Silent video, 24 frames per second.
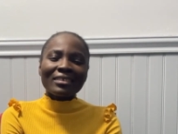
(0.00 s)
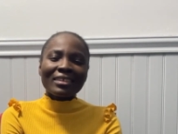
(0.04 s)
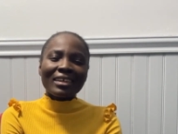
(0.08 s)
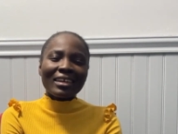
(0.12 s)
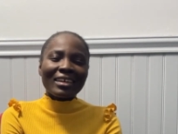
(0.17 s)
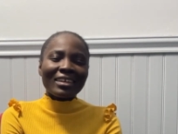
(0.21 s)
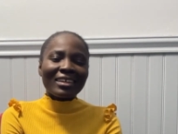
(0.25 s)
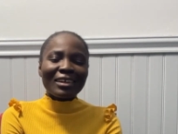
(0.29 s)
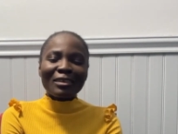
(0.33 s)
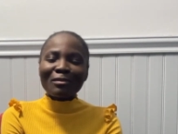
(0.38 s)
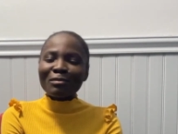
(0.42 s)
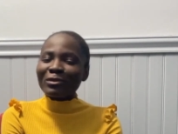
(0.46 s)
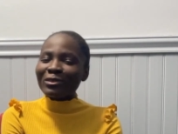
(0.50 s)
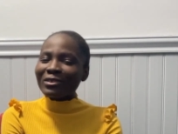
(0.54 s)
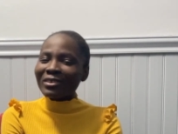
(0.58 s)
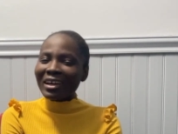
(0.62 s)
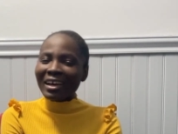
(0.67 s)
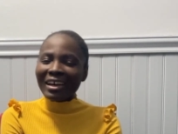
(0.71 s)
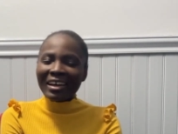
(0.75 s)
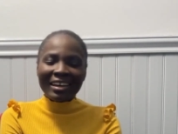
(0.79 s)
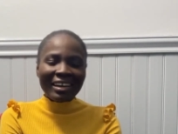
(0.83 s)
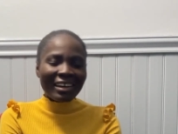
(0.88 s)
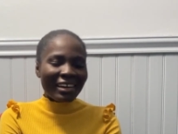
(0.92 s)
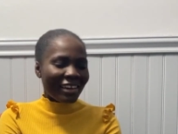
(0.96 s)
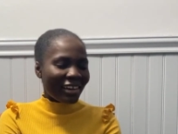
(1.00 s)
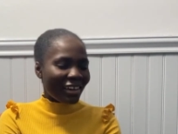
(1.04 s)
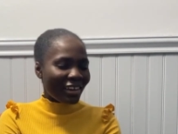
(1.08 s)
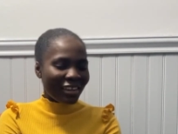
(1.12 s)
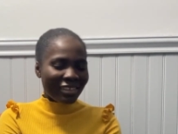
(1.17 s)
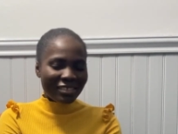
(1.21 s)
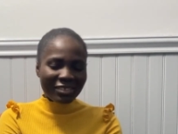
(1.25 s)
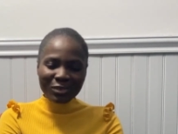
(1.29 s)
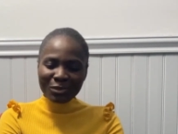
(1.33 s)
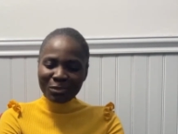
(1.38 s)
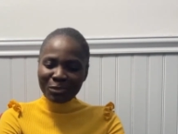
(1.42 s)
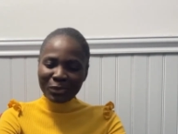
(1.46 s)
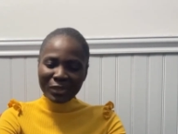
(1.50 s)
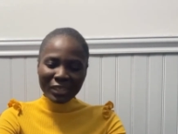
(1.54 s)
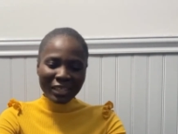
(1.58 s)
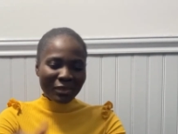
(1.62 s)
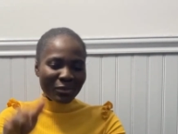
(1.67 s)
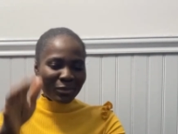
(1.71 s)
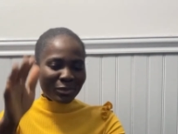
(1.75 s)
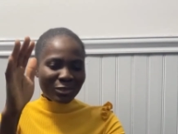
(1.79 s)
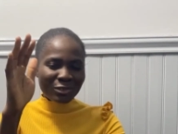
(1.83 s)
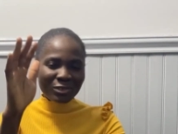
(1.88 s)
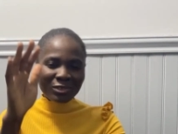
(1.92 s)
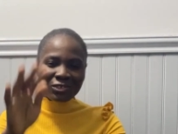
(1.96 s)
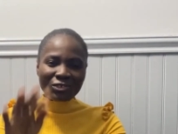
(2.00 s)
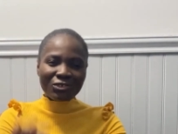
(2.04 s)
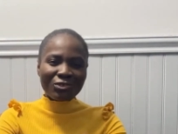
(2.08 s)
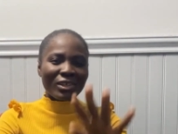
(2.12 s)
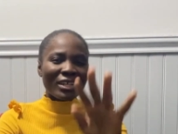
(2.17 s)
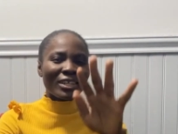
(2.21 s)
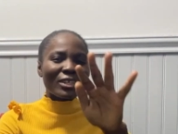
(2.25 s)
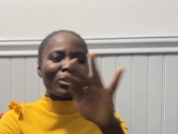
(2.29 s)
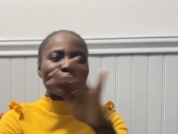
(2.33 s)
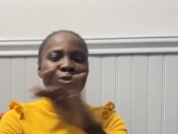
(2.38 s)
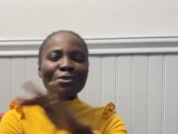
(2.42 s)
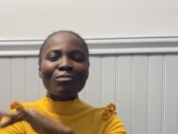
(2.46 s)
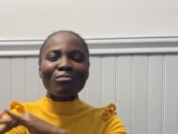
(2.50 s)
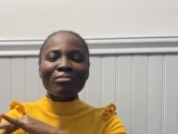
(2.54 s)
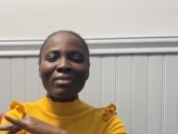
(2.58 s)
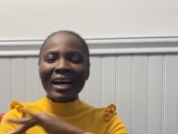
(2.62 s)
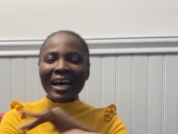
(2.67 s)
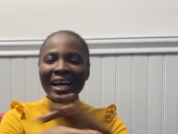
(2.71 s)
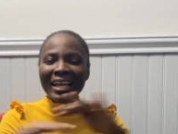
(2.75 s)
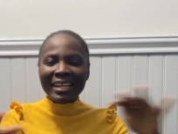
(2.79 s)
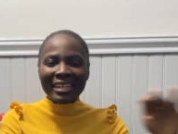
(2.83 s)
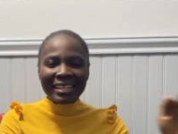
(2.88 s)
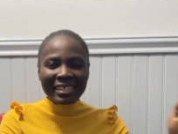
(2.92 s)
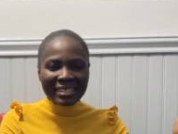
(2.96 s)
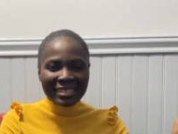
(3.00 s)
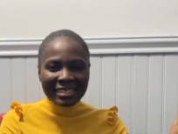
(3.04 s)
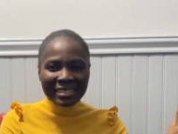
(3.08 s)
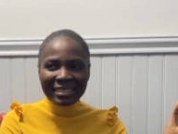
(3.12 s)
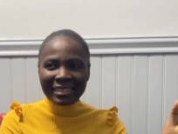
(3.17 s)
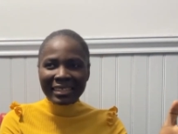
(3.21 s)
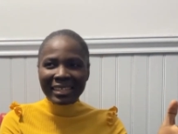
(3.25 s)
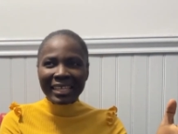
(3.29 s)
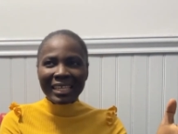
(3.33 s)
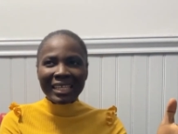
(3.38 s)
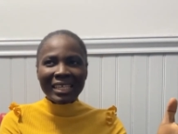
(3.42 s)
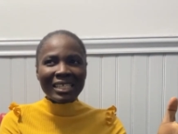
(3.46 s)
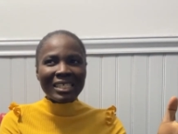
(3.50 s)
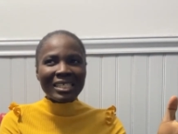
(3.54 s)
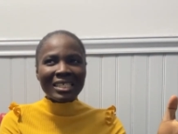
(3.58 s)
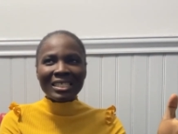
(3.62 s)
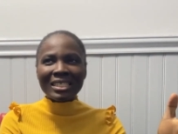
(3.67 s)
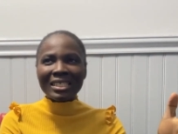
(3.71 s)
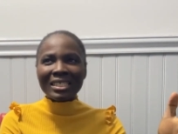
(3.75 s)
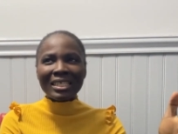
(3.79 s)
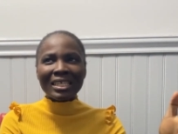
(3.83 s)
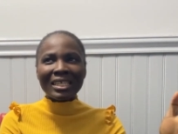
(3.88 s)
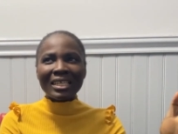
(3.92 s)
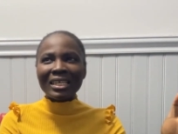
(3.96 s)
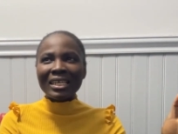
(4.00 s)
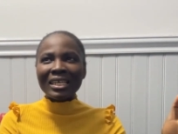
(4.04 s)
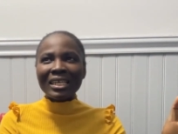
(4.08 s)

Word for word: and I'm at some point I was just trying to balance things.